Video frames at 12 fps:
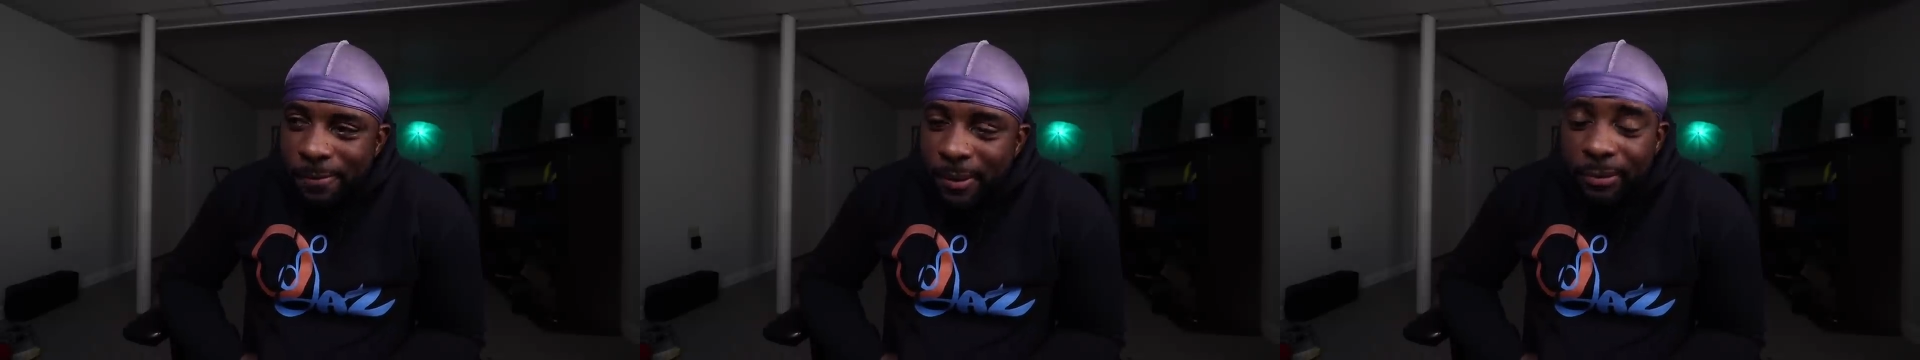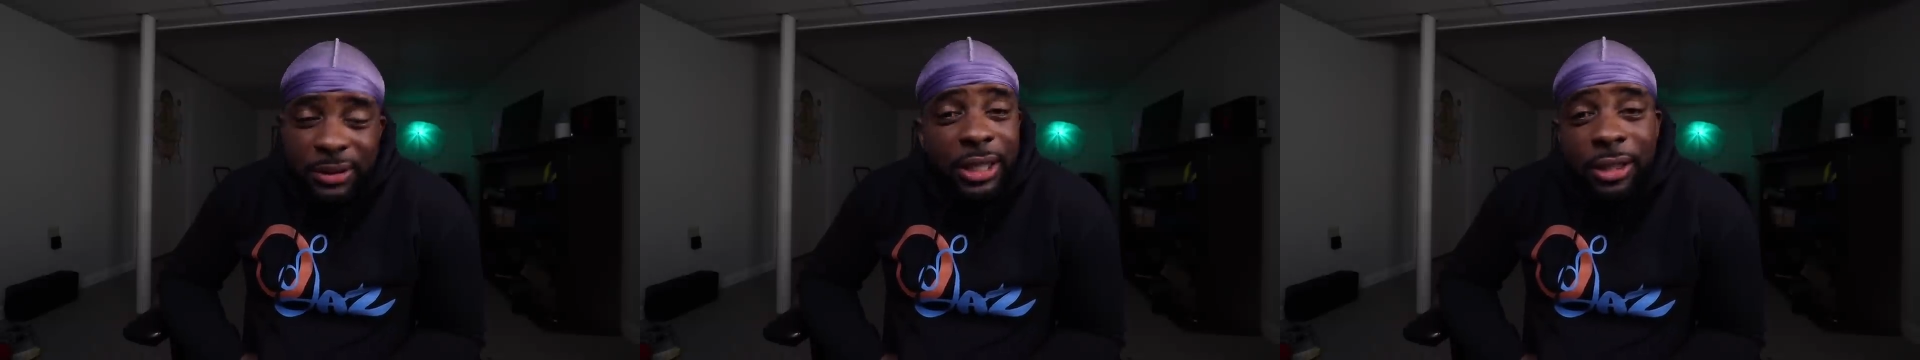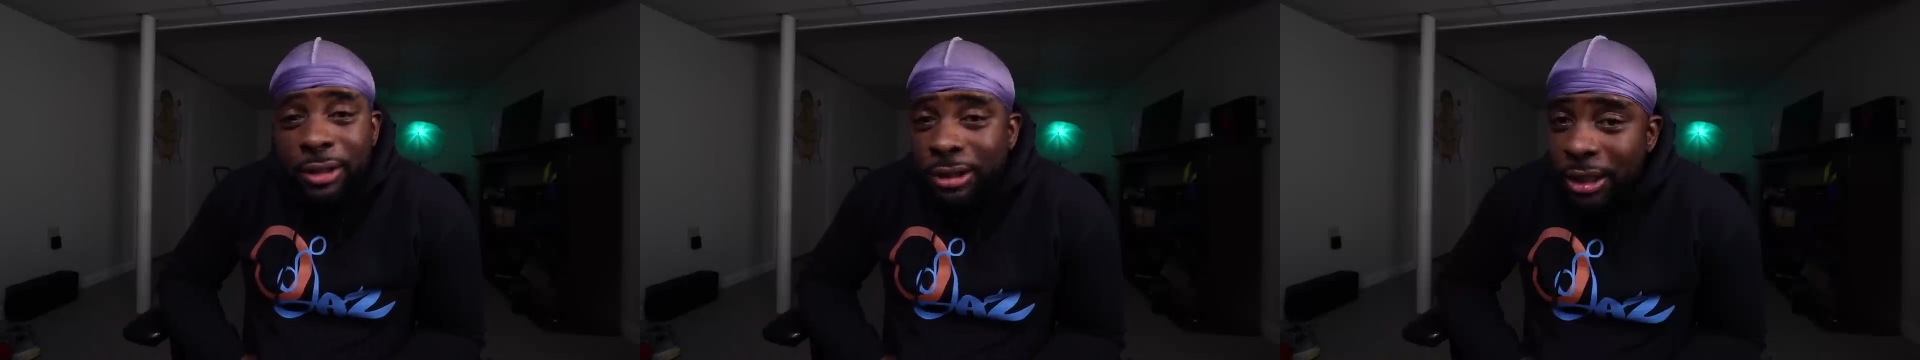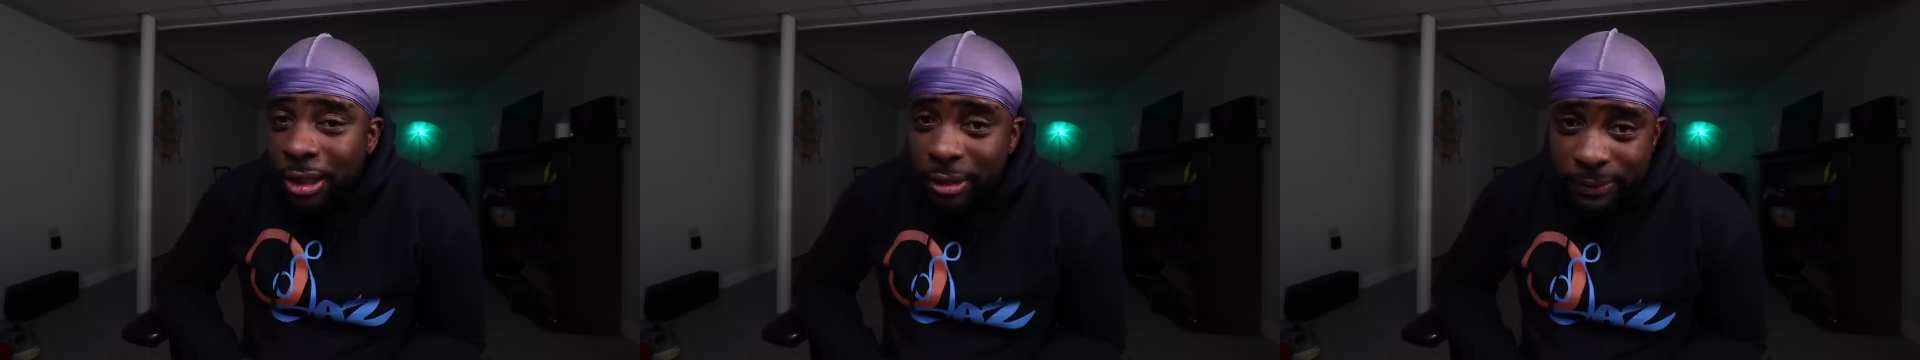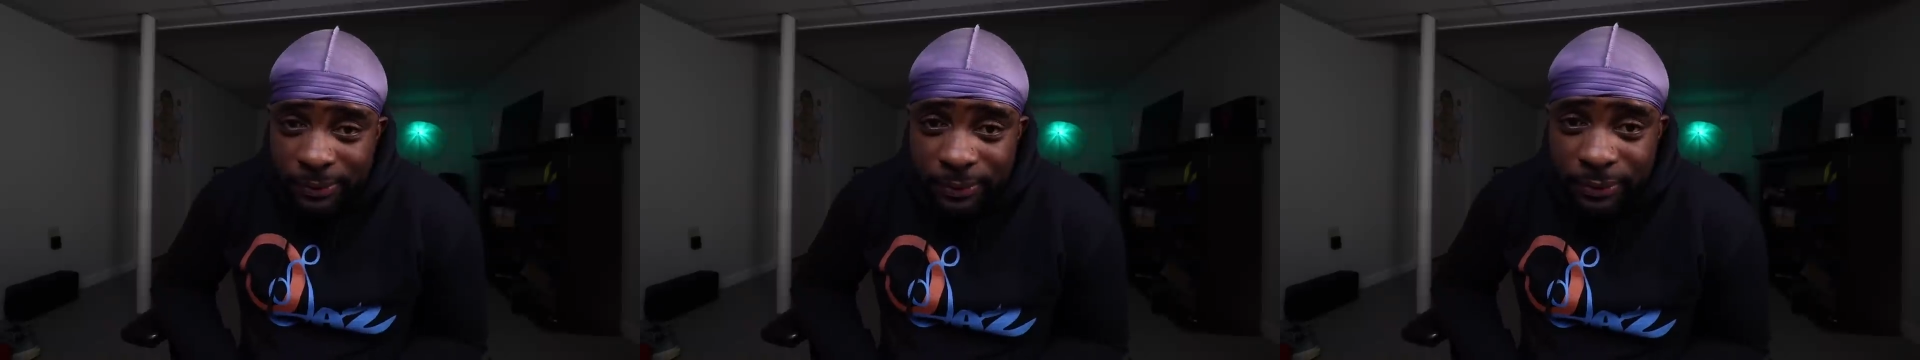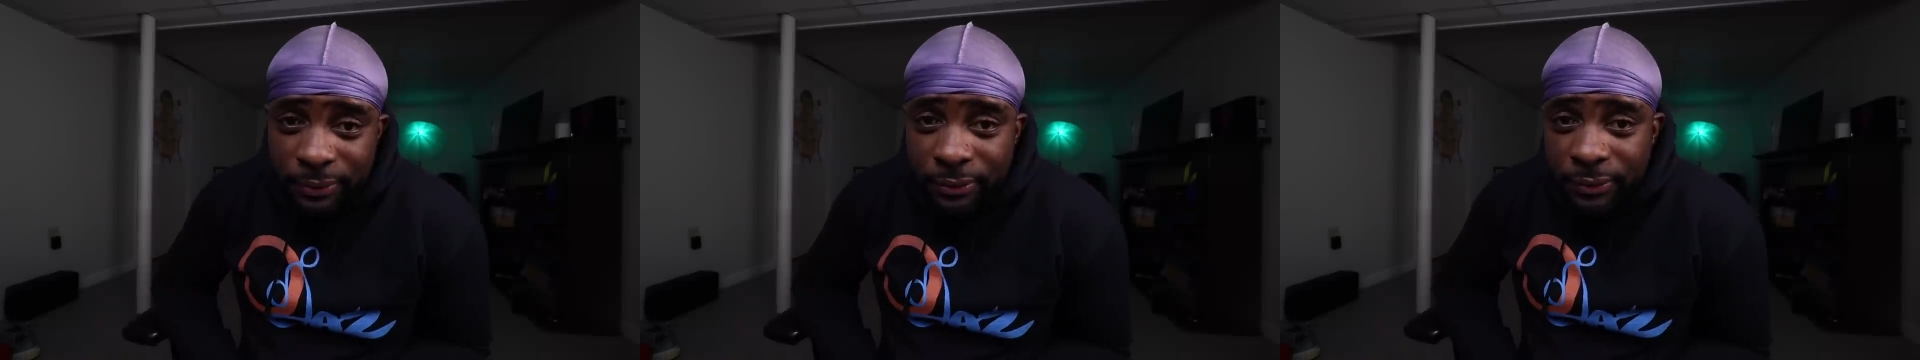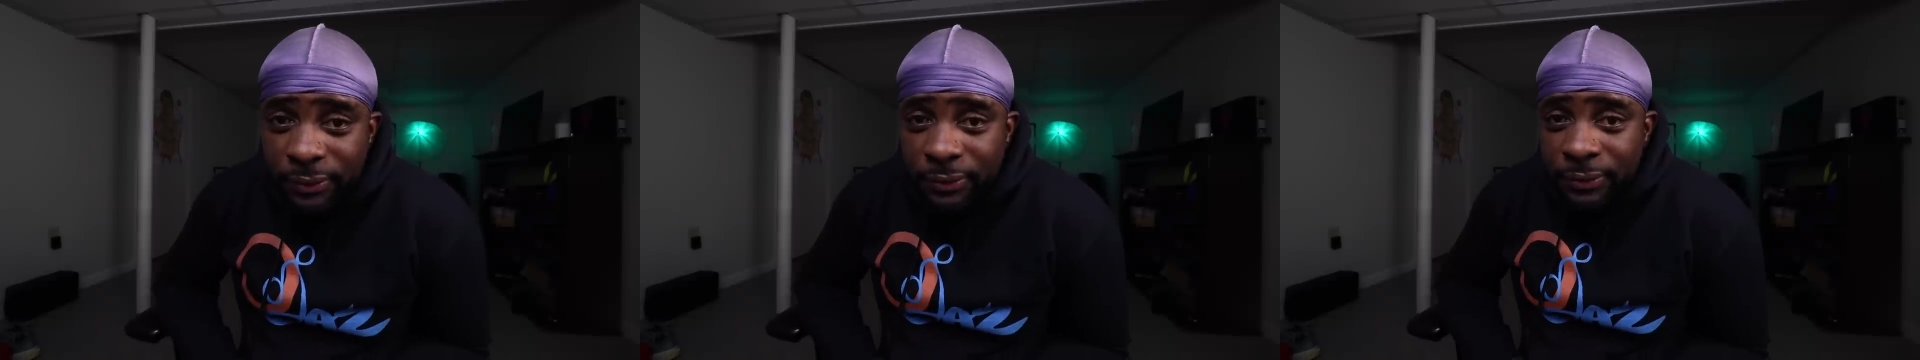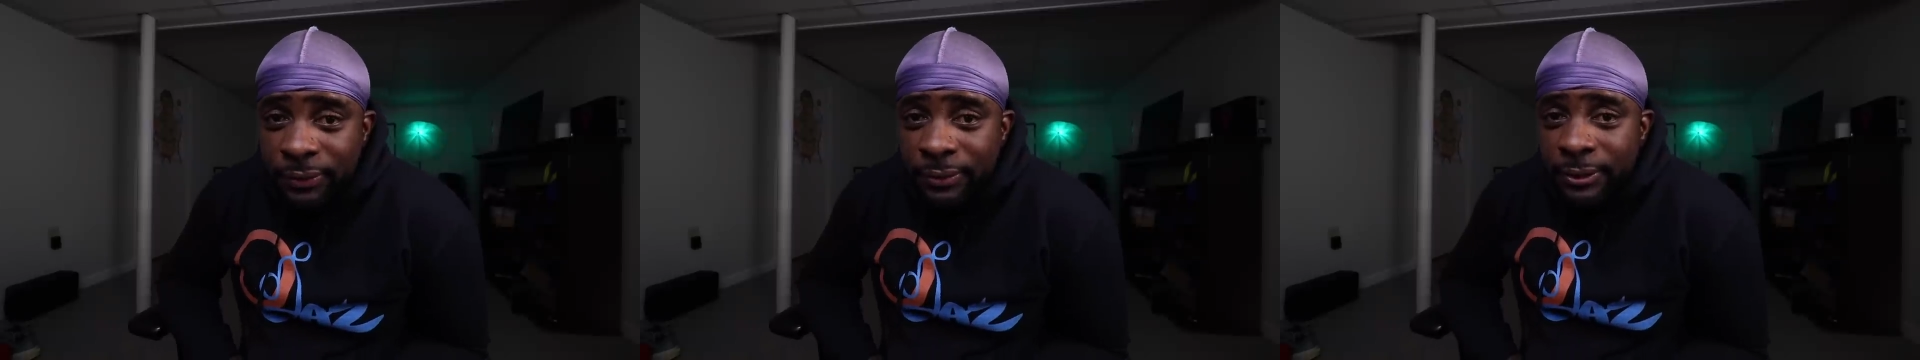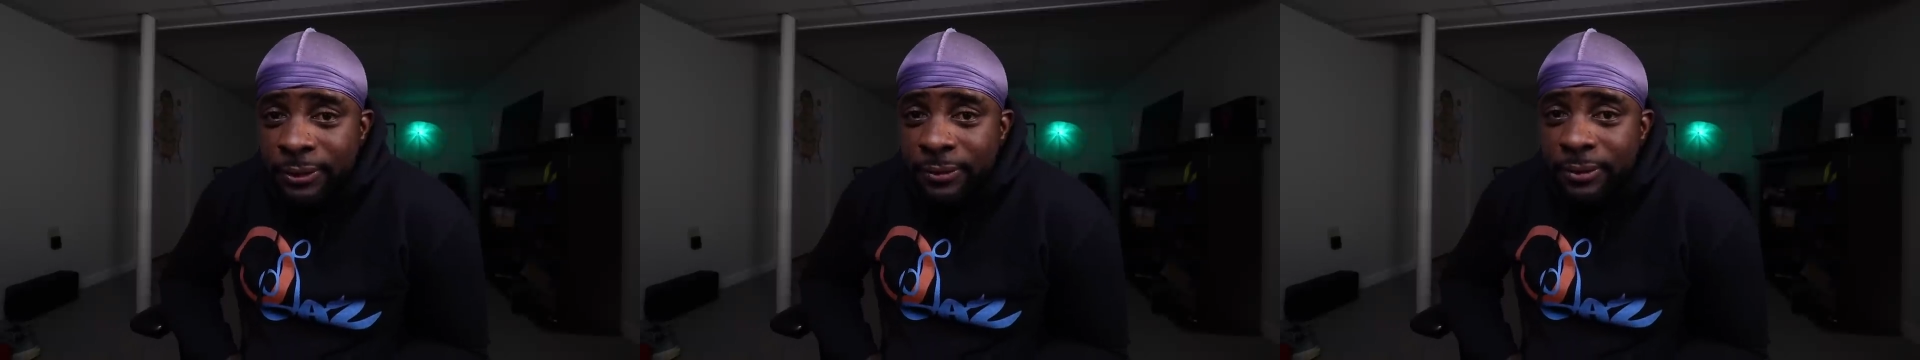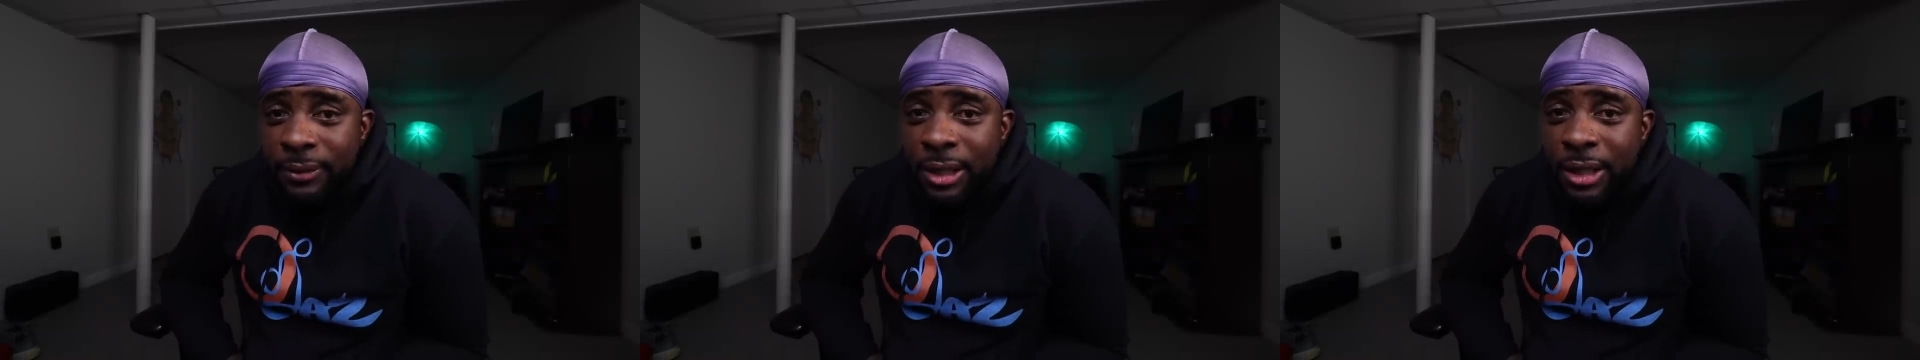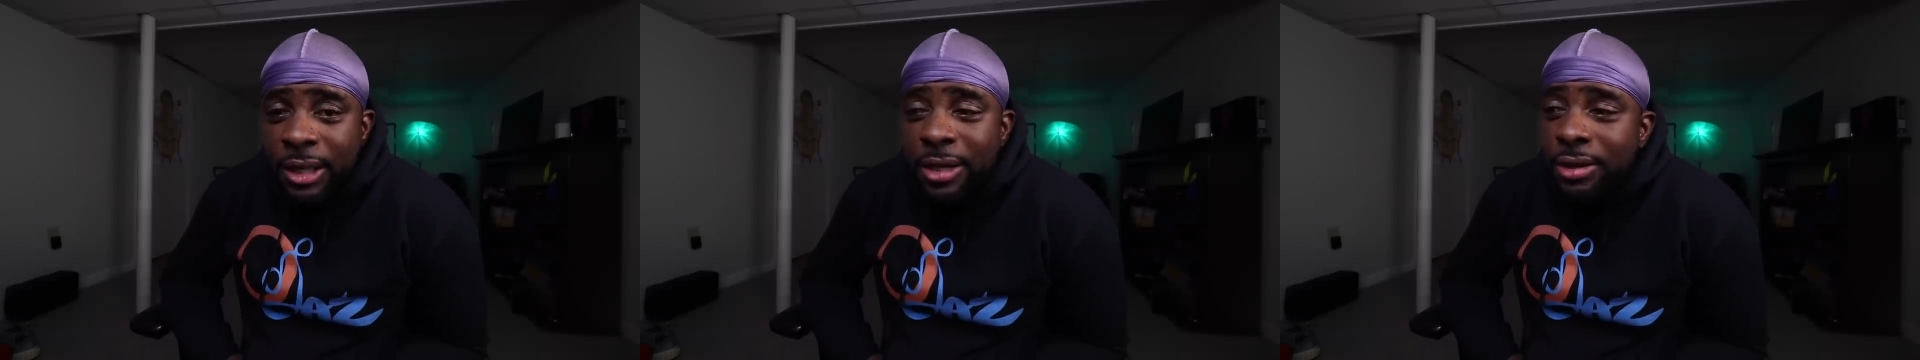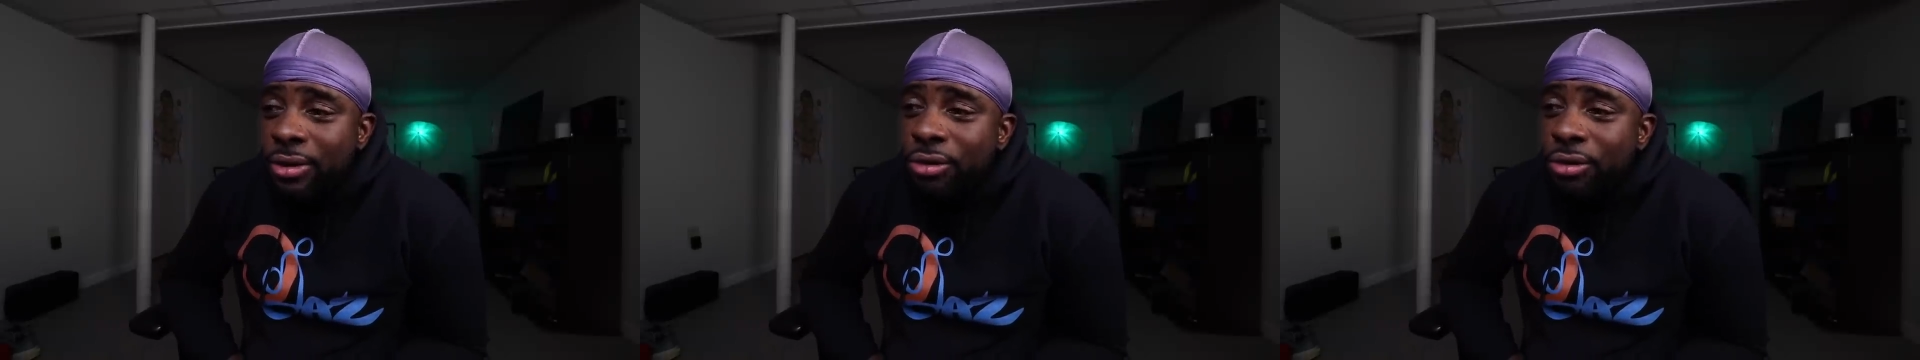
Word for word: I'm telling y'all. These